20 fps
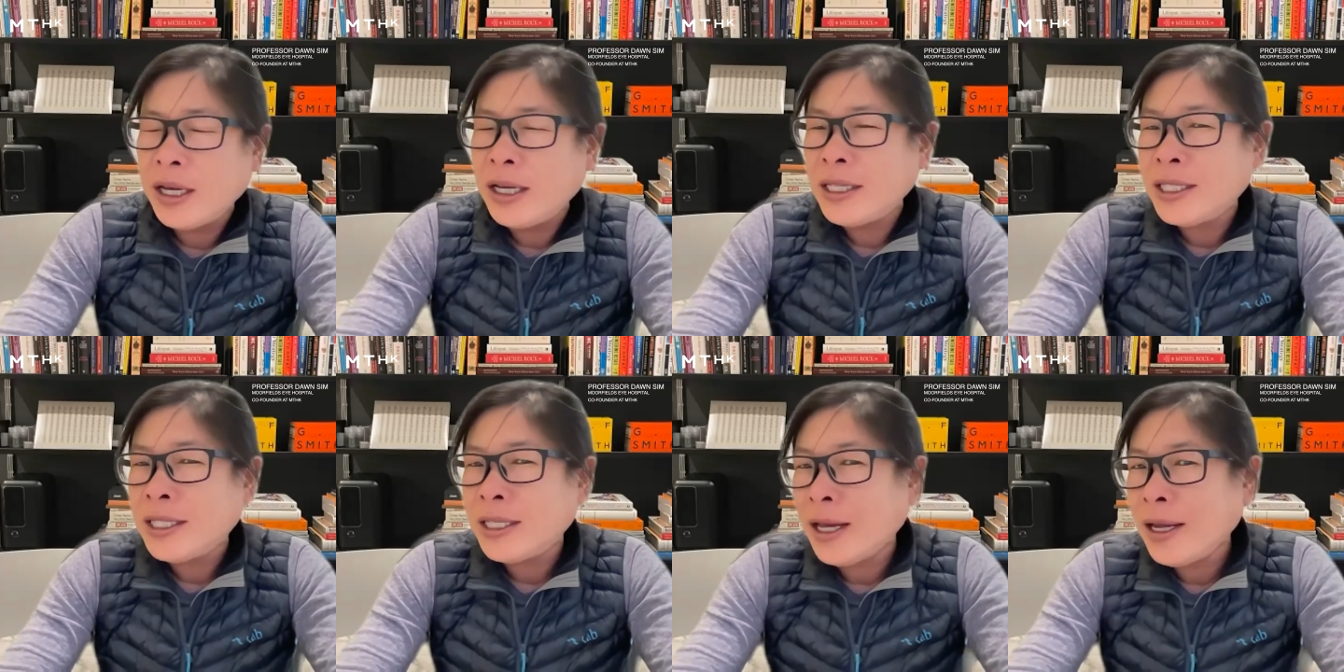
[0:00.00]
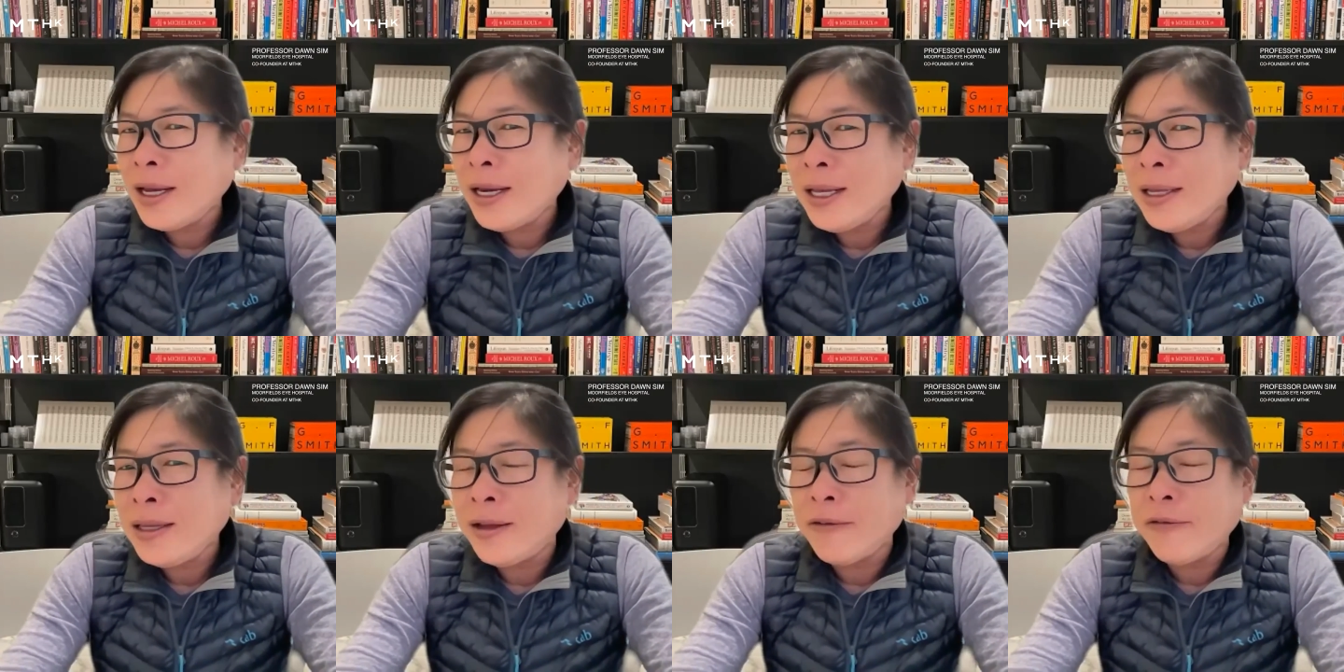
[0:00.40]

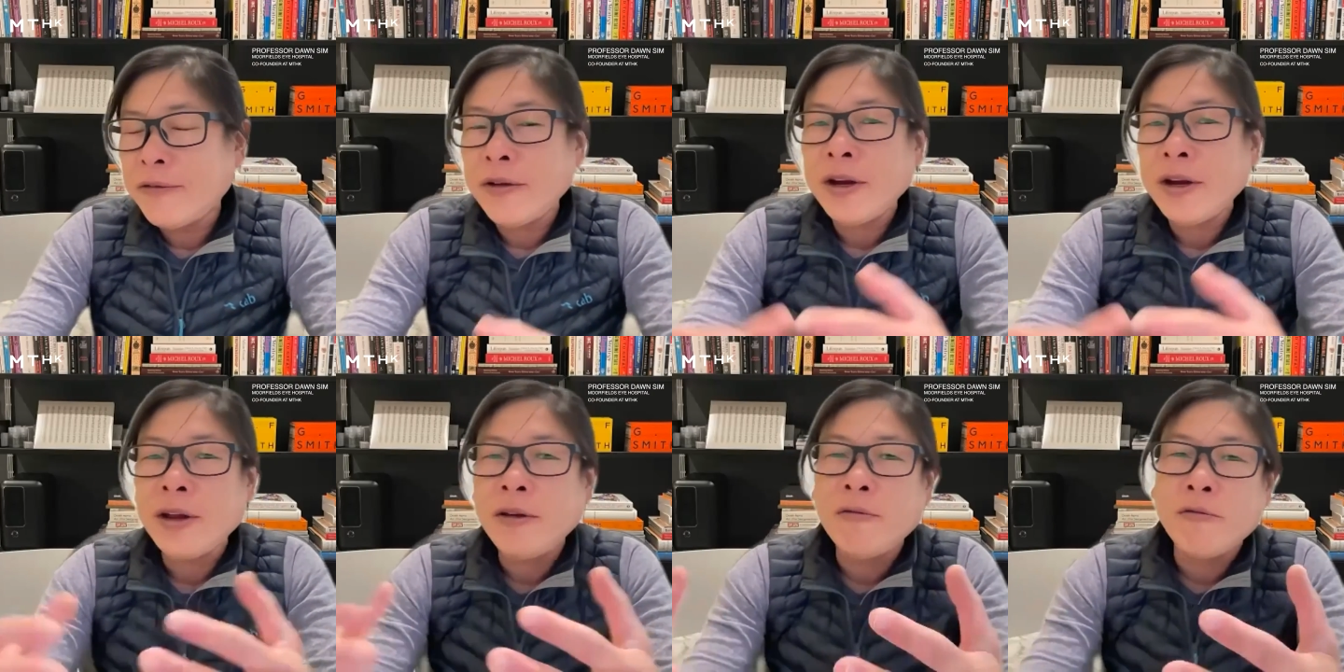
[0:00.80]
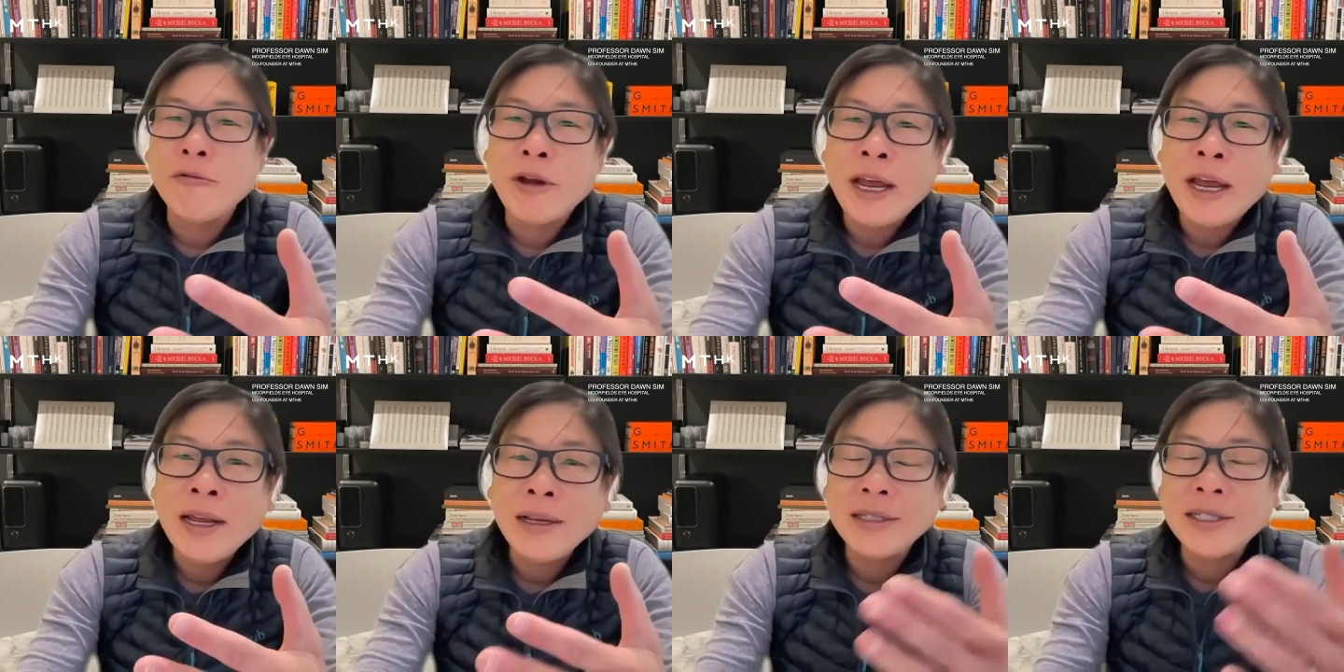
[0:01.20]
slightly different in
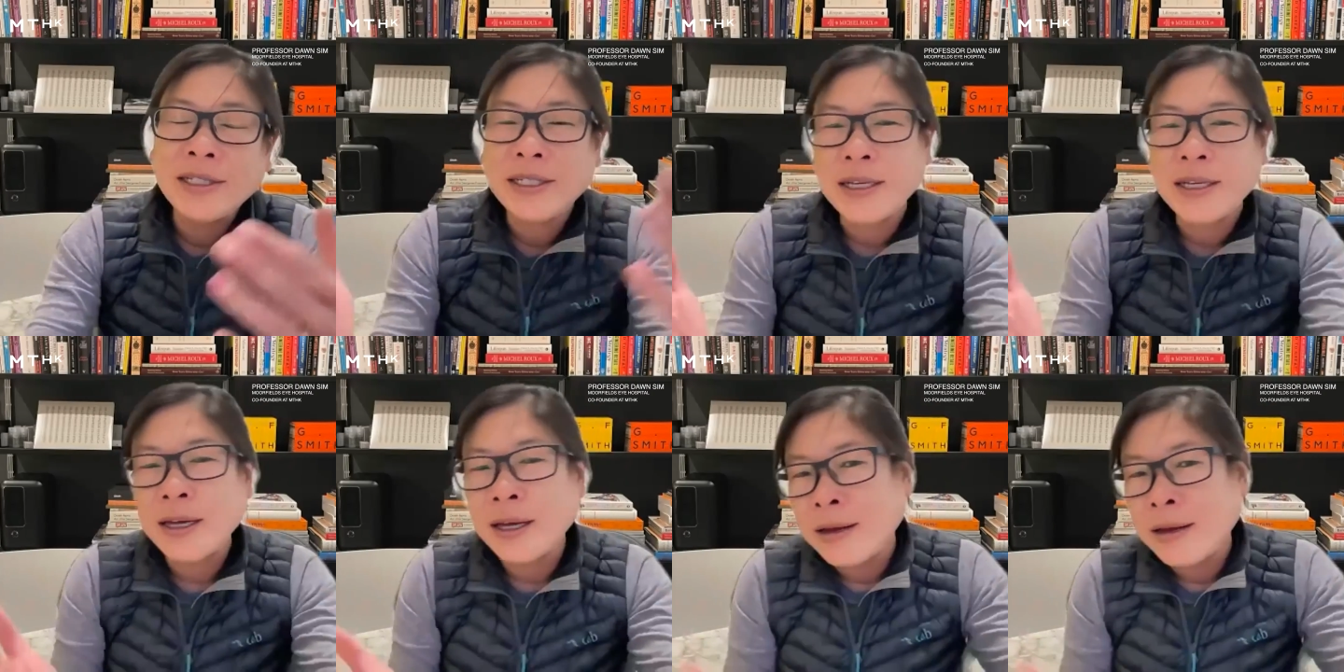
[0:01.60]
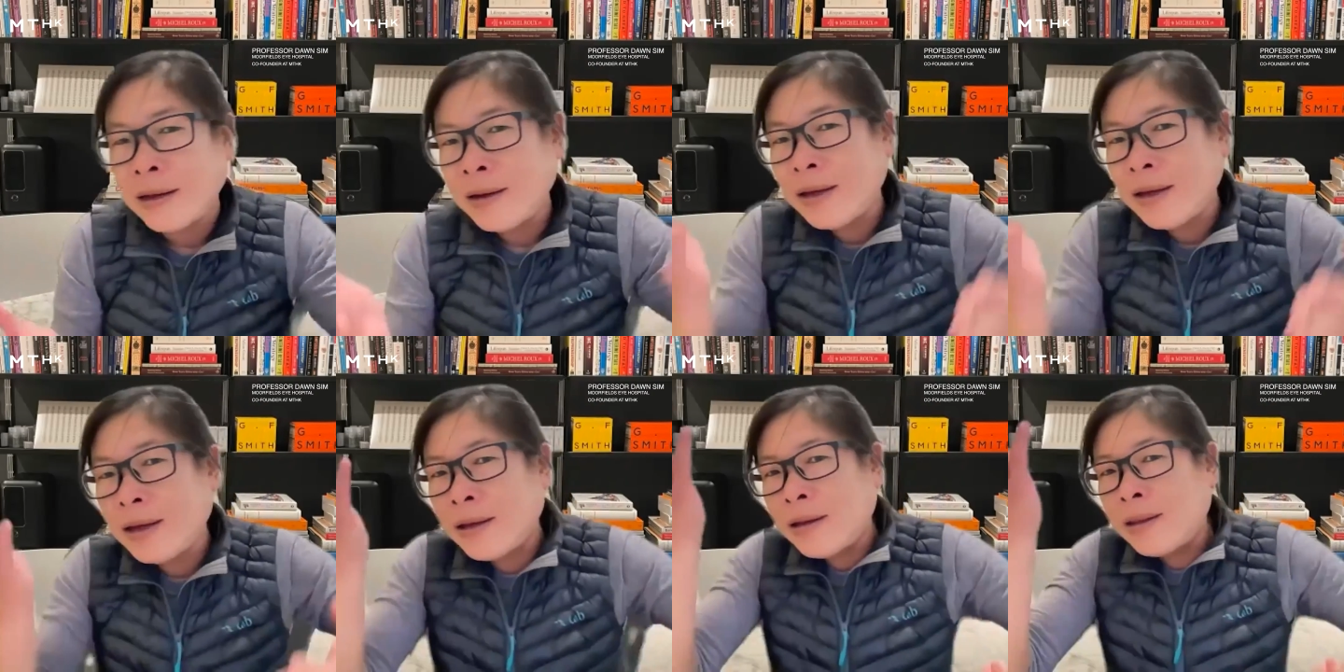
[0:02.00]
rates
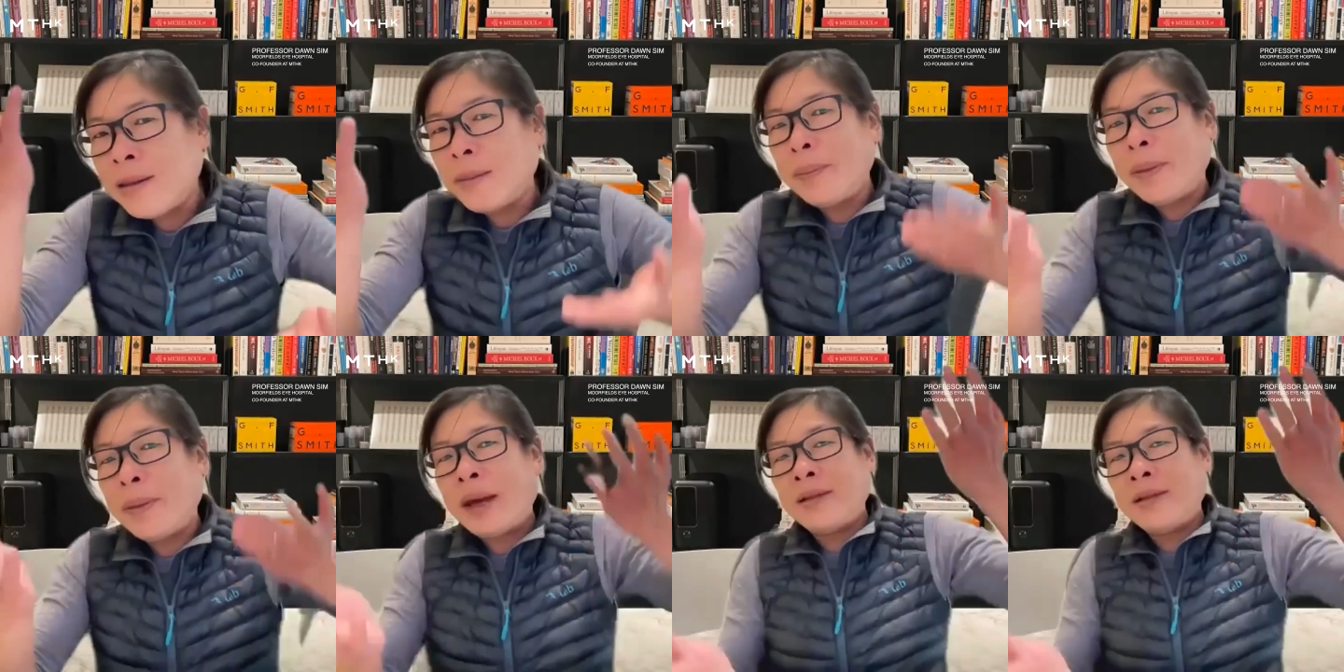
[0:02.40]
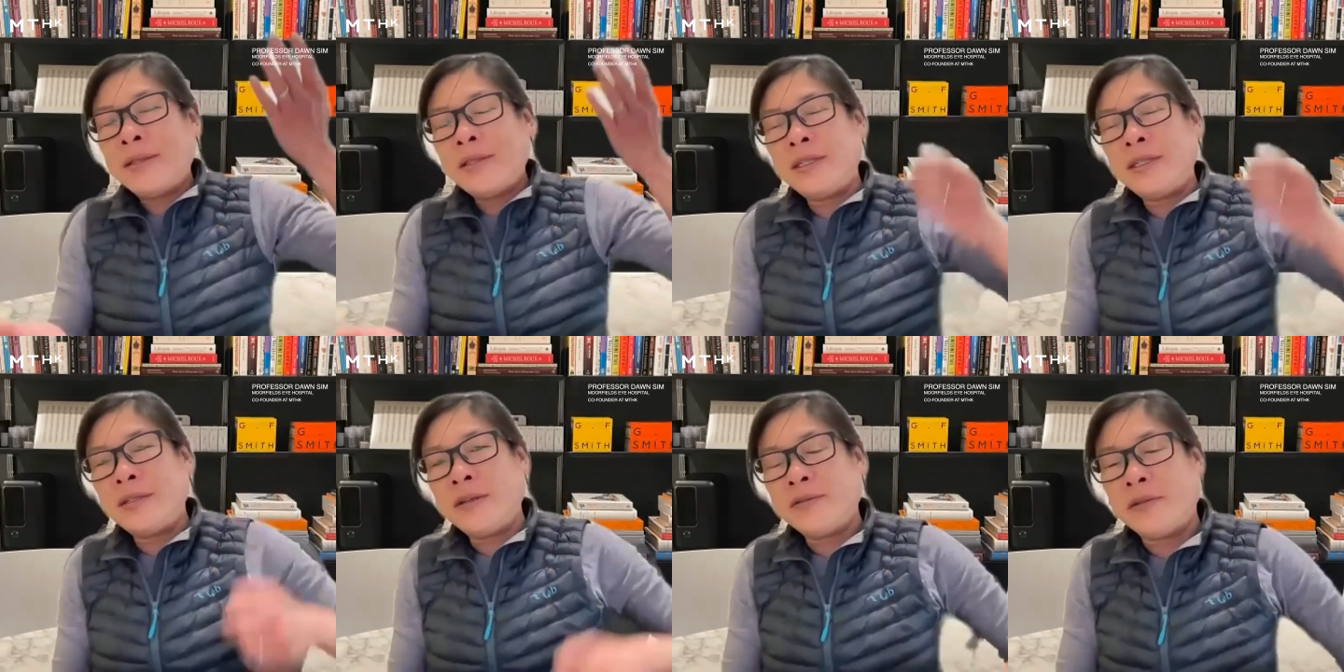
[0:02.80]
and in the
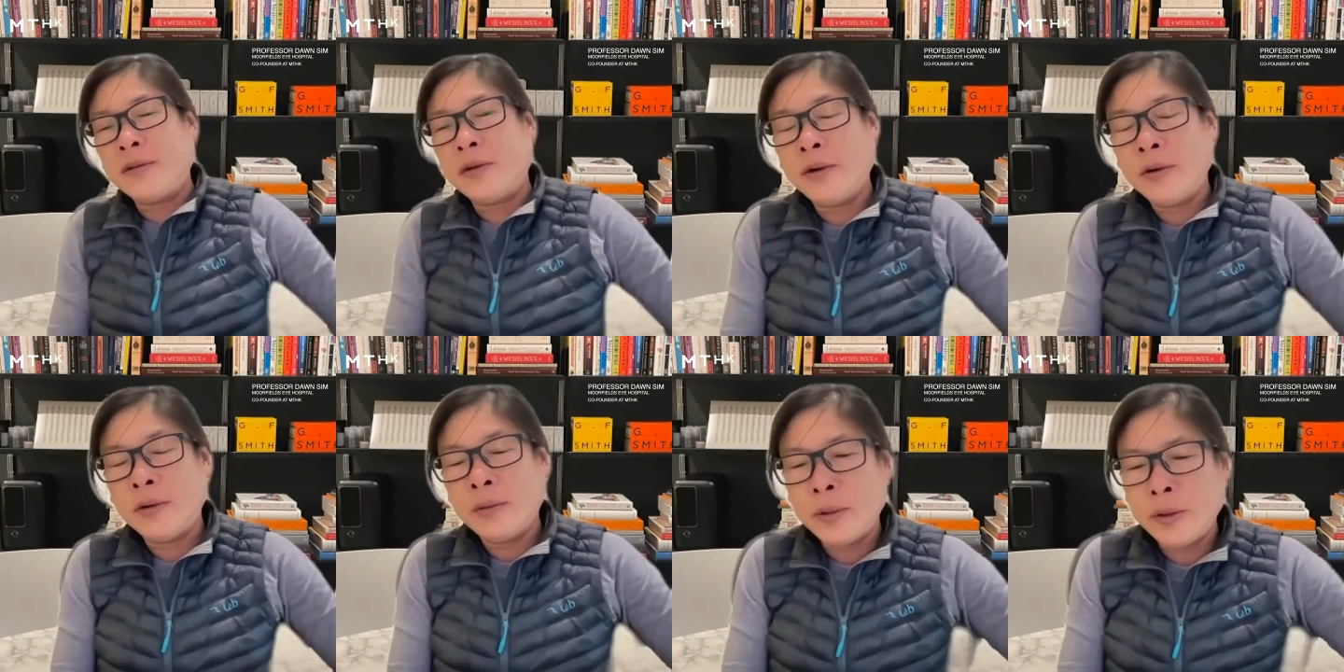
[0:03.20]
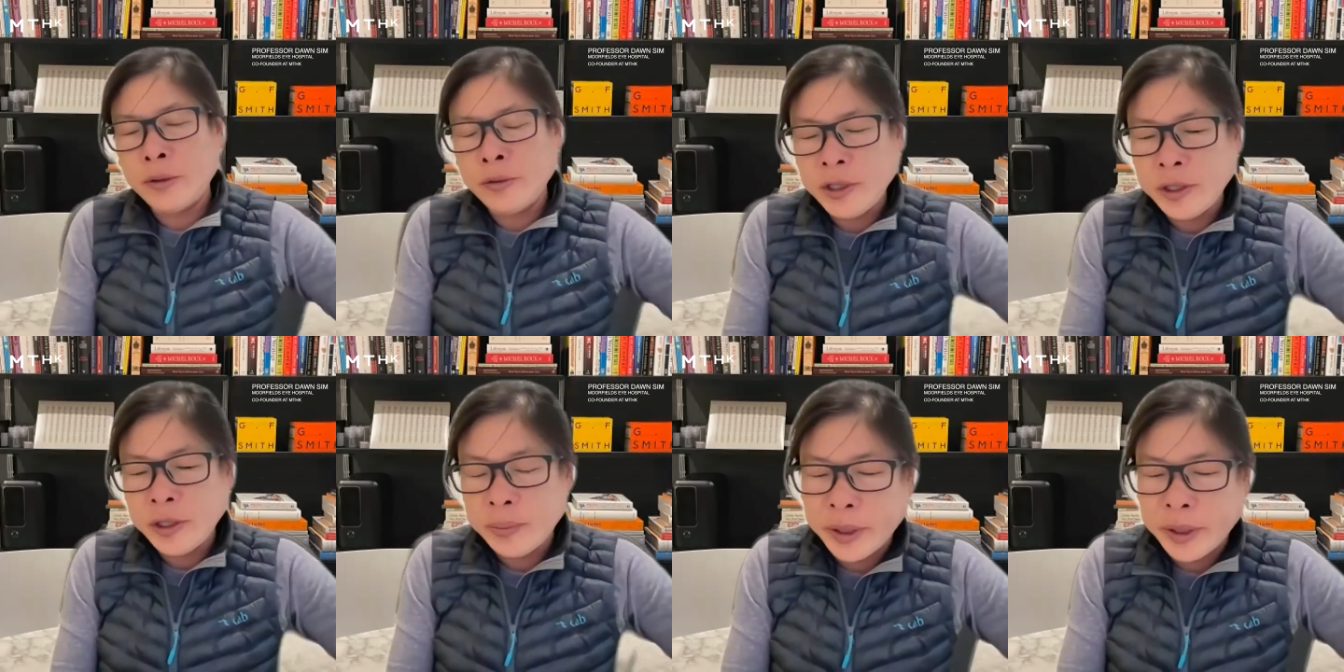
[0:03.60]
balances of the hormones.